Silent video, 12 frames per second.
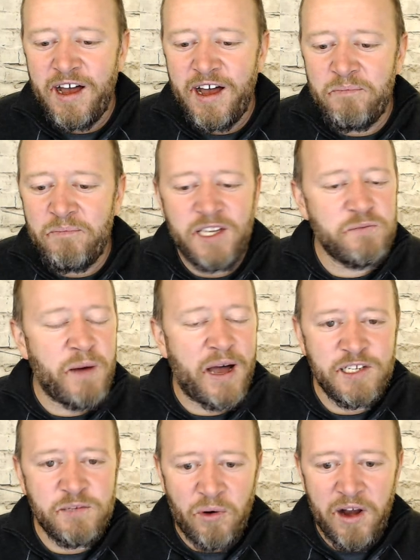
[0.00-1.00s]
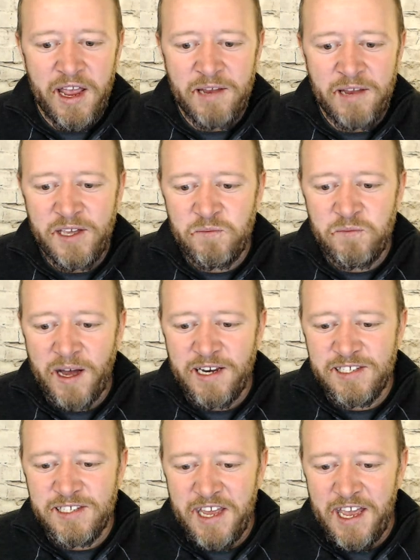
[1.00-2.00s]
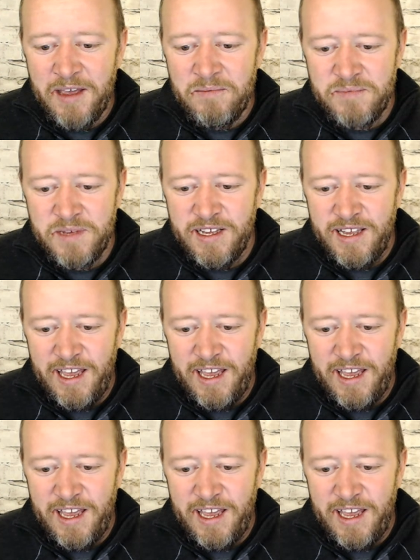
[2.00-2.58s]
Beachbody's brand, Beachbody's name,